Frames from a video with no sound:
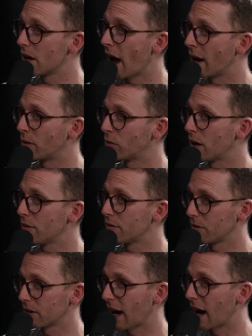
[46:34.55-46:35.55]
And
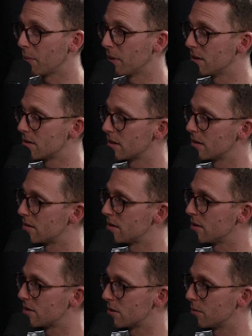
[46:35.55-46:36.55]
Reef came into the
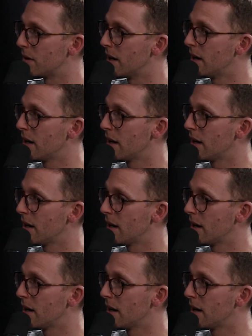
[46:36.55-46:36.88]
system